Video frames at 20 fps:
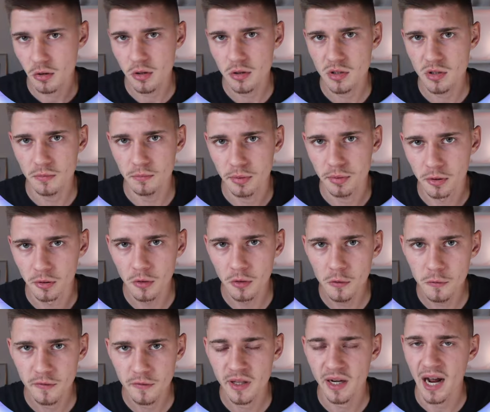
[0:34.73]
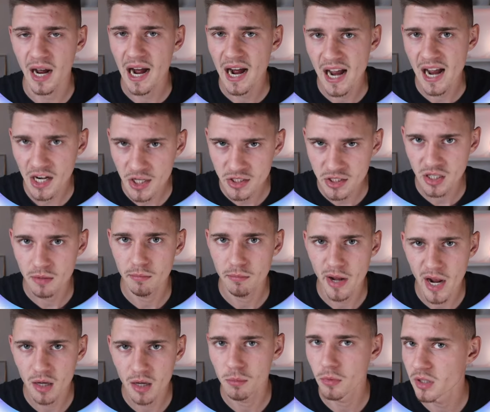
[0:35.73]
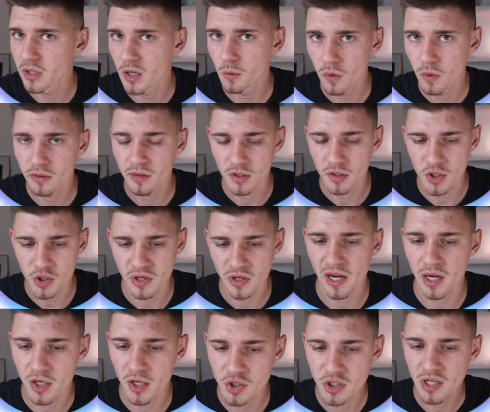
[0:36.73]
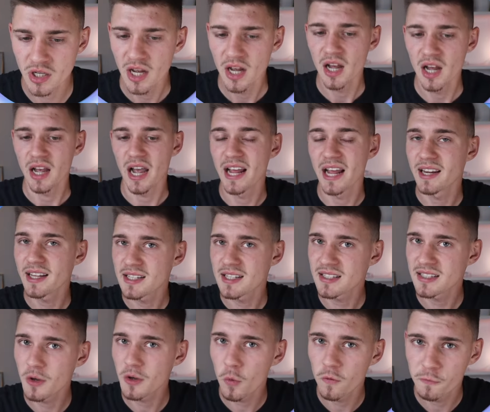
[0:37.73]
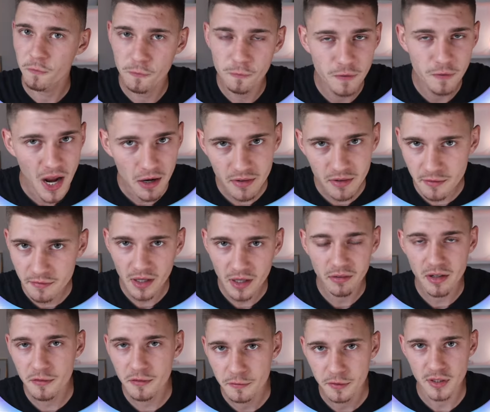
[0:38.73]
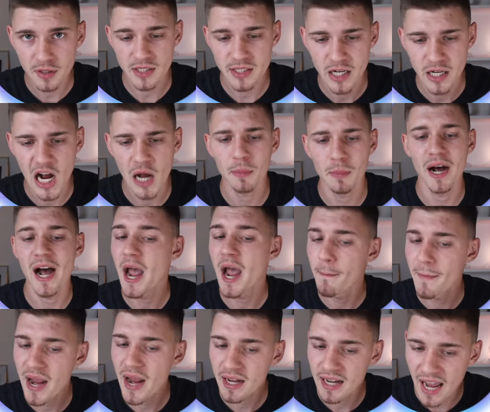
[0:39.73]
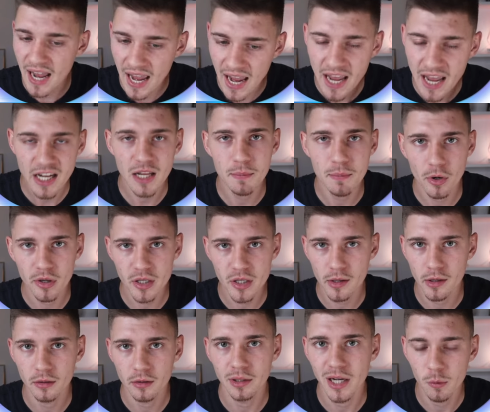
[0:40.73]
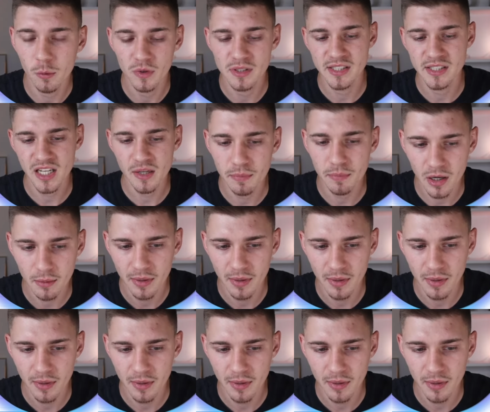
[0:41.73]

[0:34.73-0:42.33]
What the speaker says: you some proof that I actually made money with the strategy, and this is the very first time I made any money online with CPA